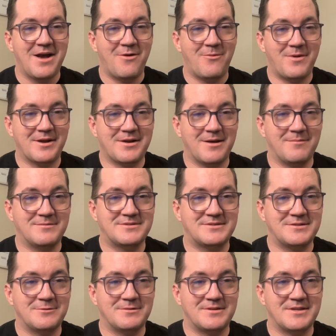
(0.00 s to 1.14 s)
when it comes
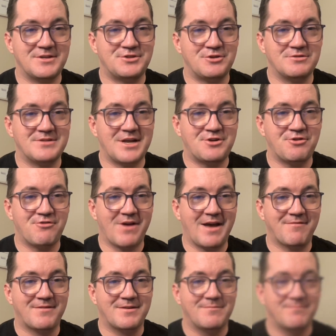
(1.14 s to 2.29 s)
to this year's entry
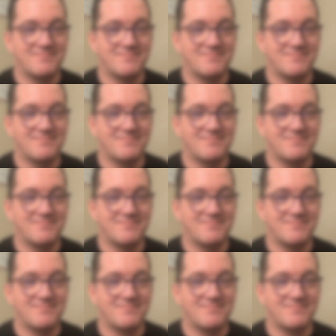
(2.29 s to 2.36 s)
draft.